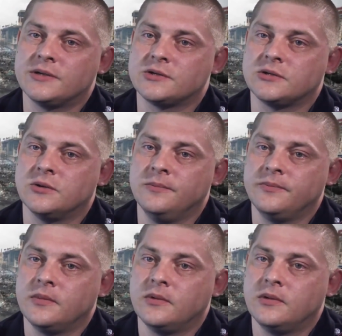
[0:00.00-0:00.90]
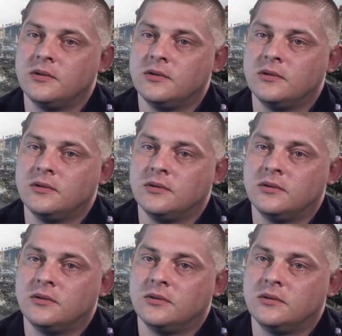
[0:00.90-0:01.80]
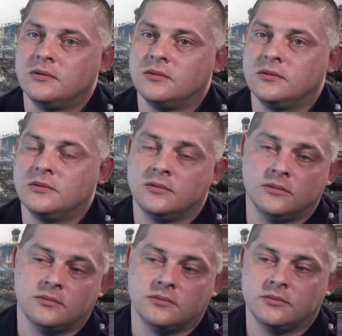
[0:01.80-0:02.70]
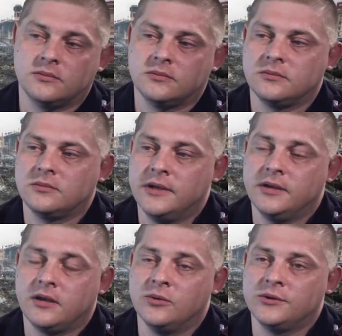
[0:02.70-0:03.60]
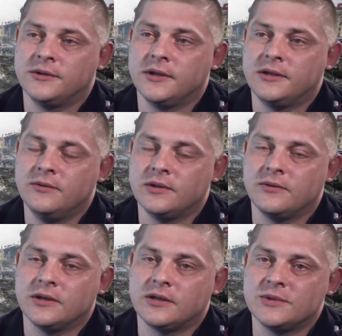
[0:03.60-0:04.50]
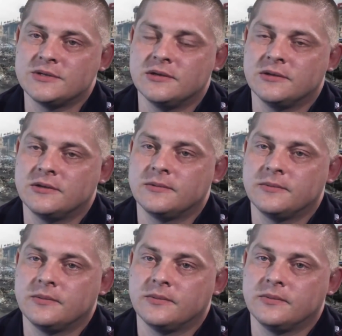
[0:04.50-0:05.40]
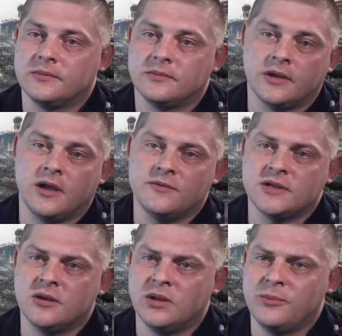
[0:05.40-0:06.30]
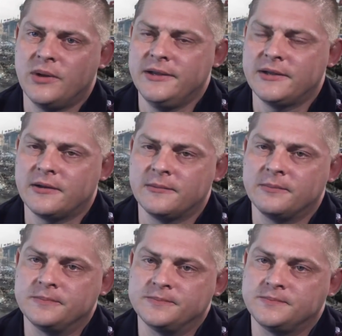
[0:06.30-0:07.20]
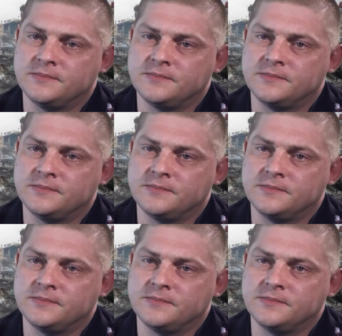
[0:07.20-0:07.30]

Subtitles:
They just need to blame someone. They need to find somebody to blame for what happened. That's been their policy all along.